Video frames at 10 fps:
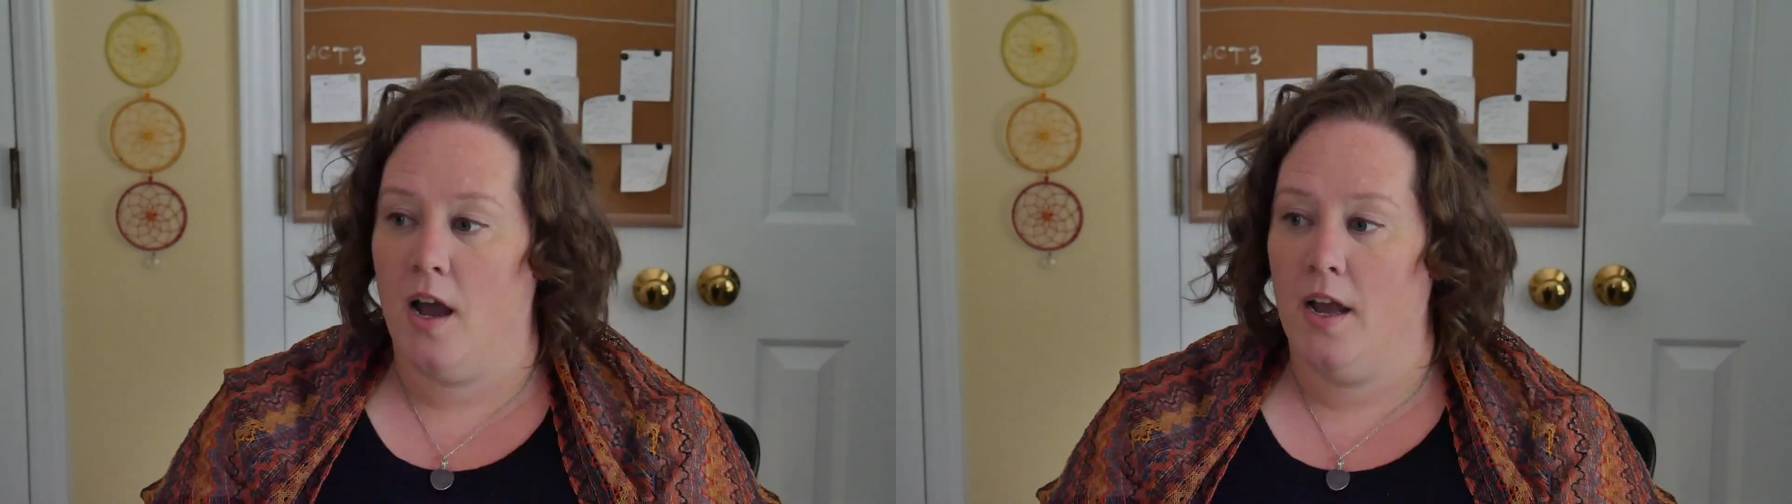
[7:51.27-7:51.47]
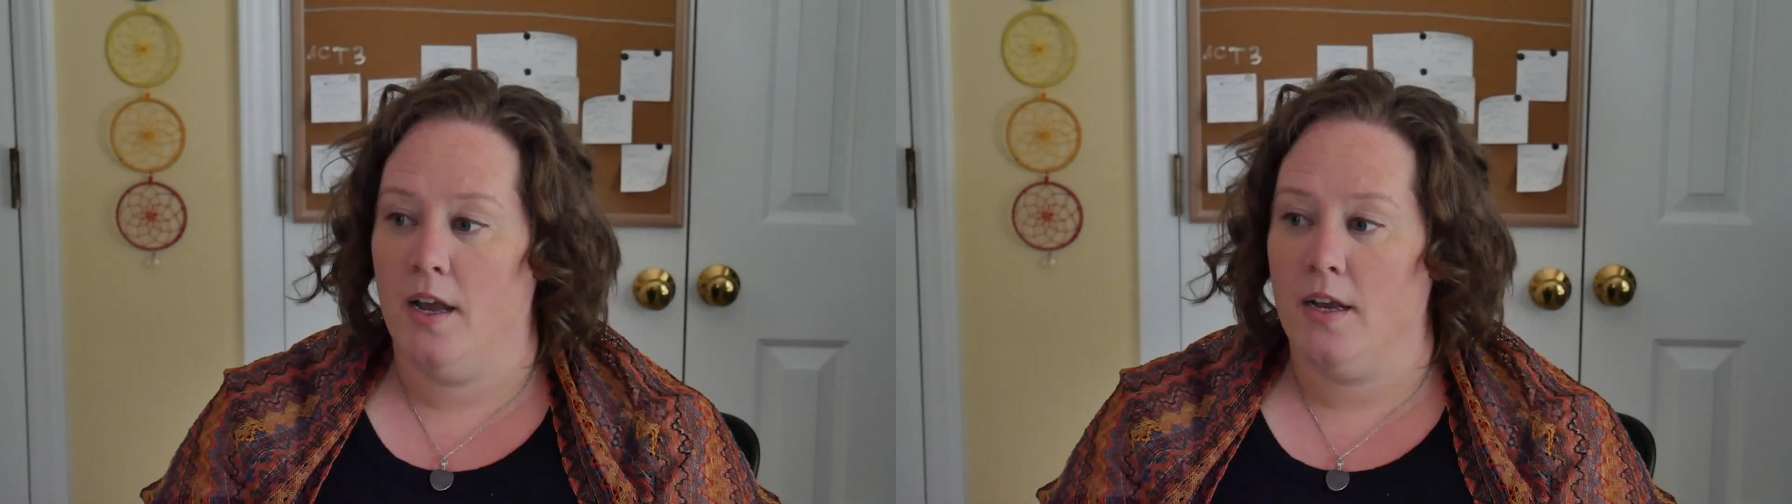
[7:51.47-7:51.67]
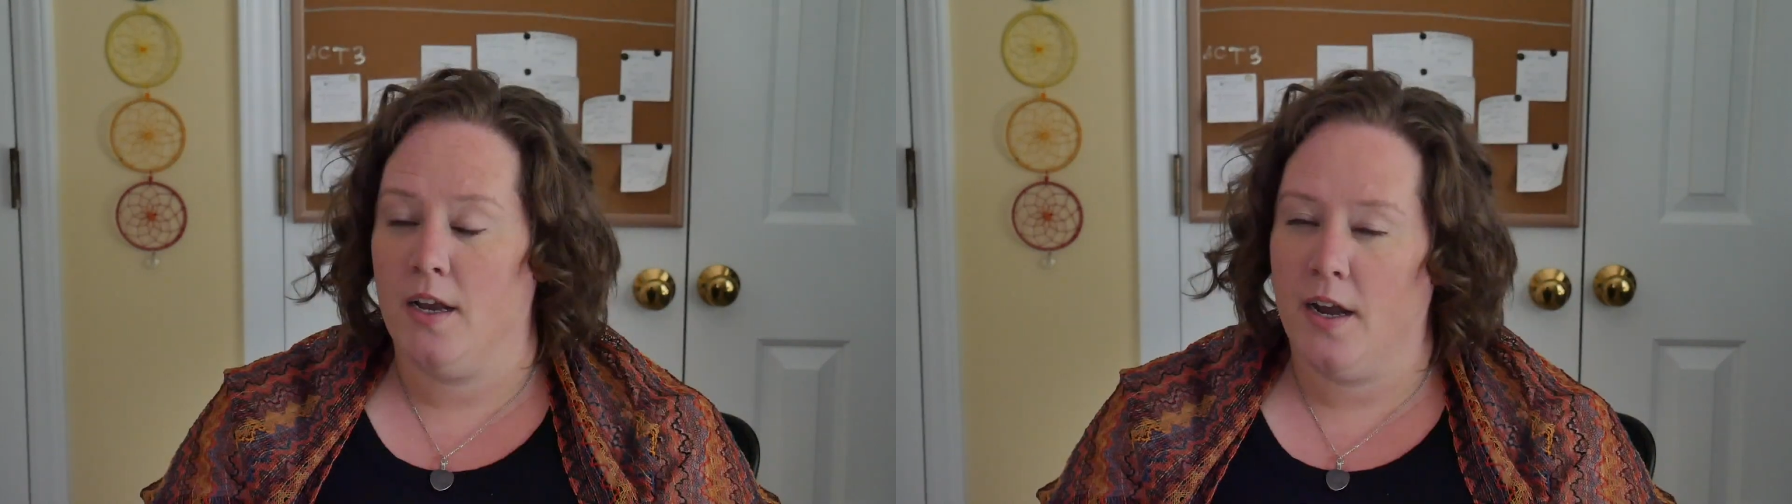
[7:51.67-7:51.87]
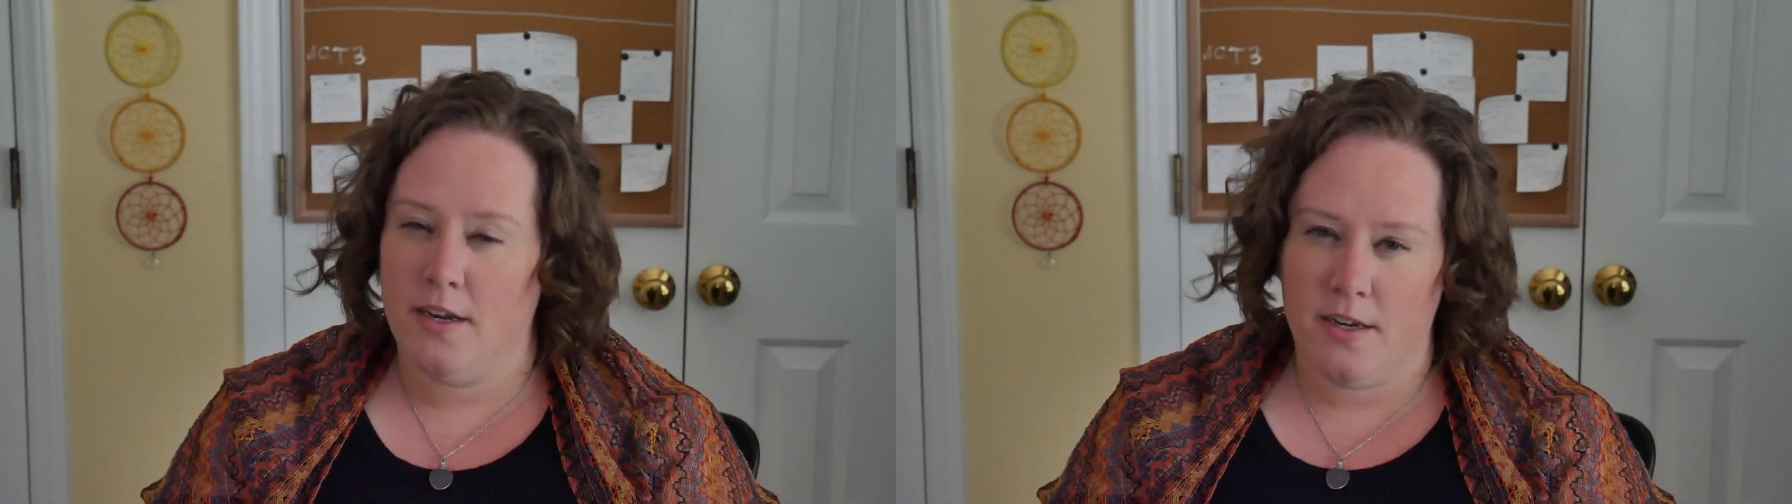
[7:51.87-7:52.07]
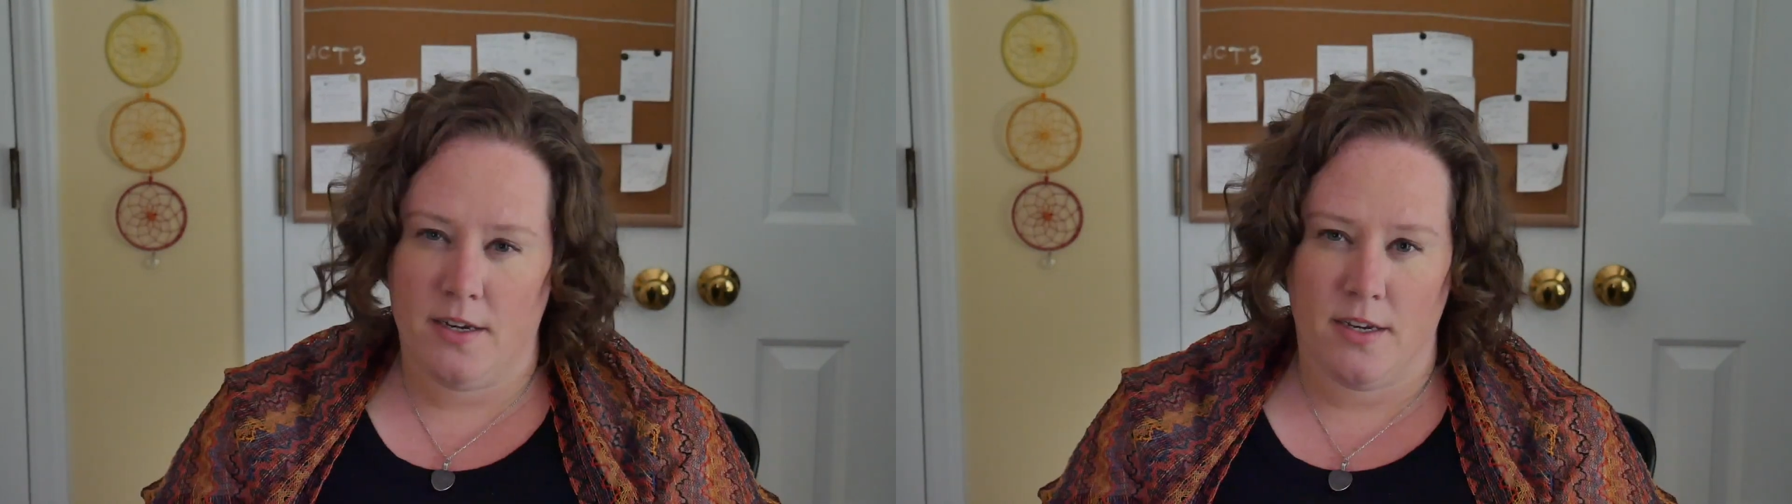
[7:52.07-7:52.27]
I
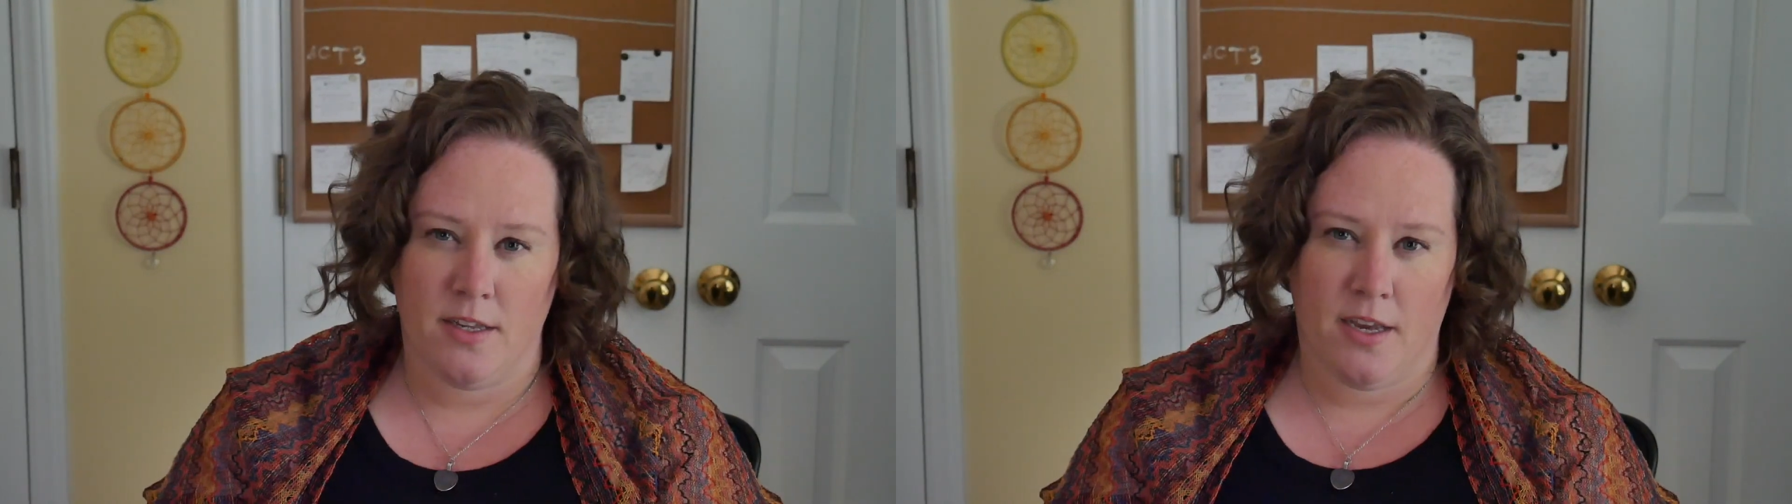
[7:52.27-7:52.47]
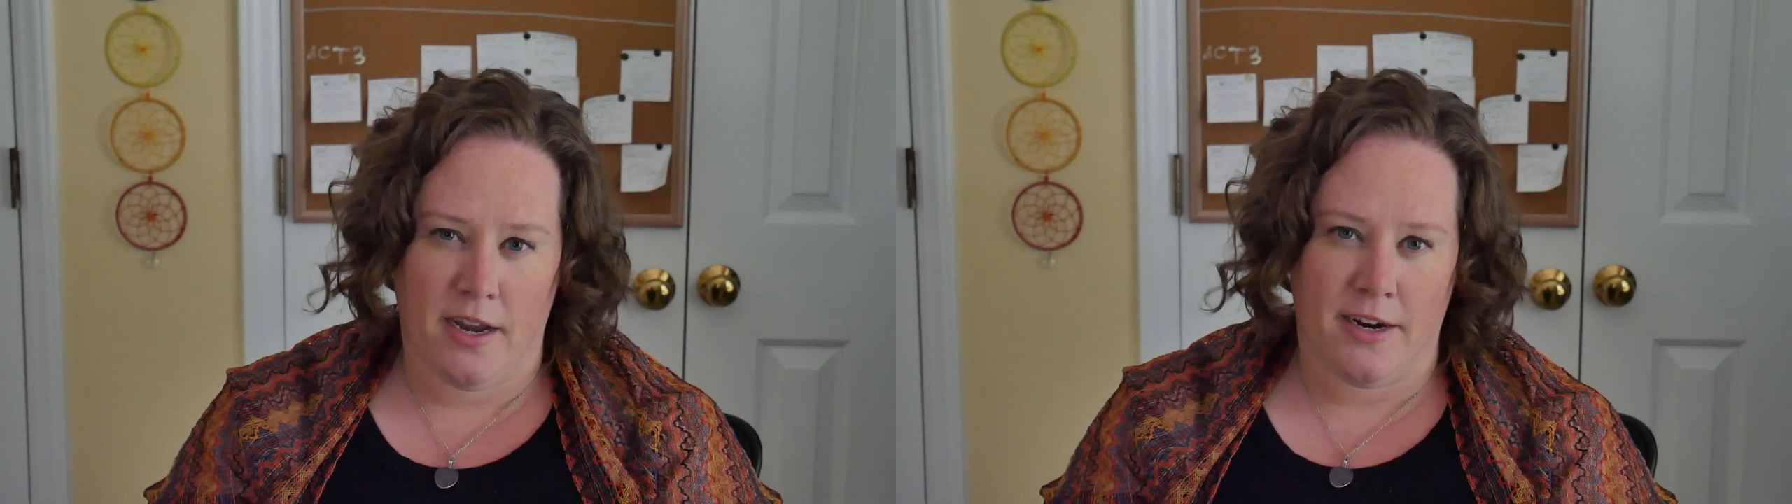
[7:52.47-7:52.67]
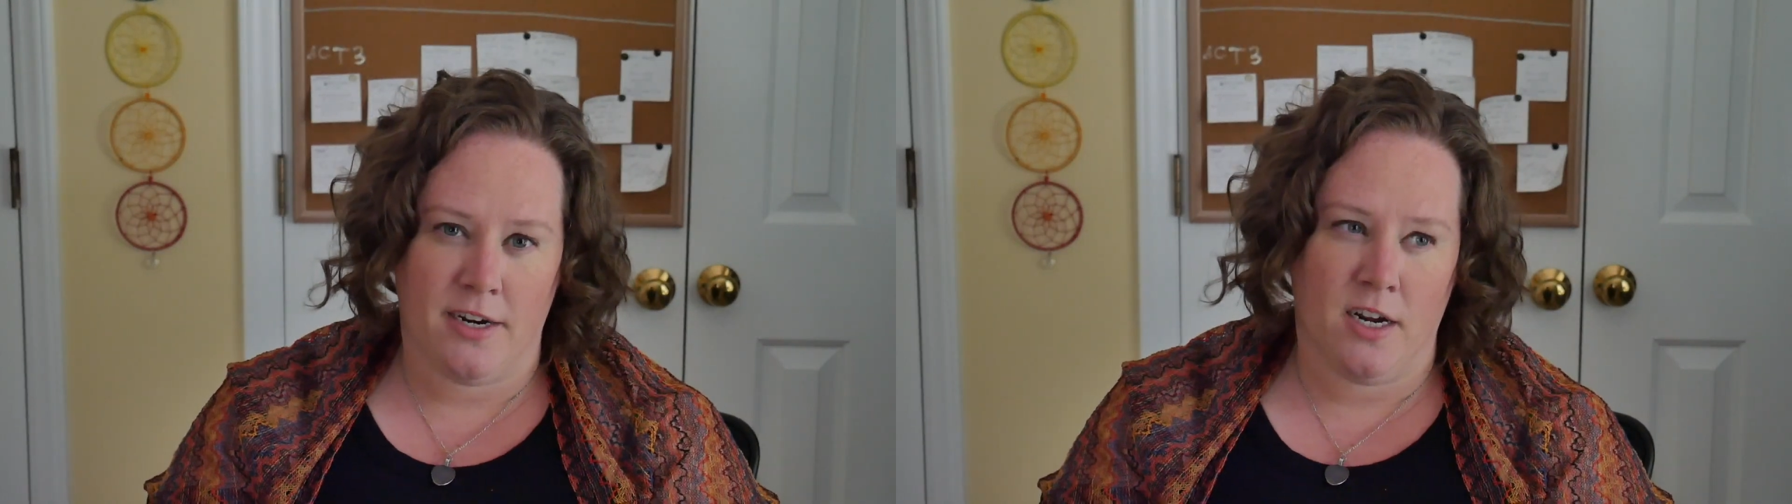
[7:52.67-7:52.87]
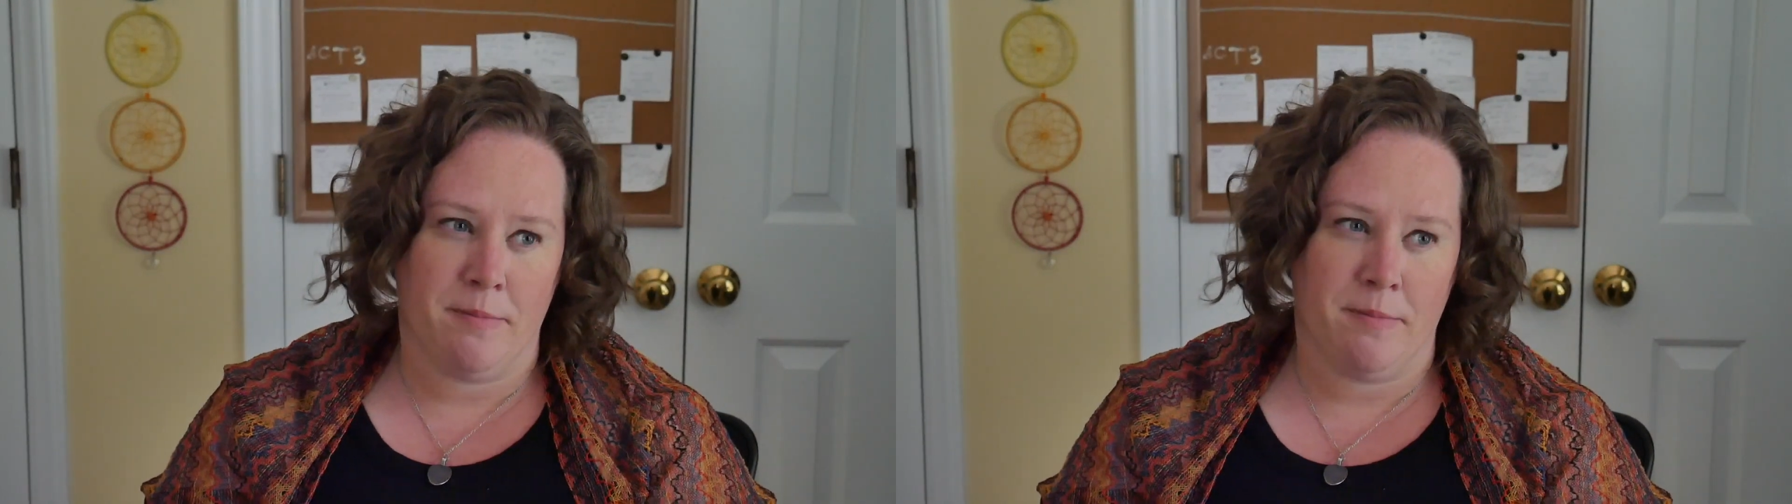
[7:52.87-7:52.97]
kind of didn't care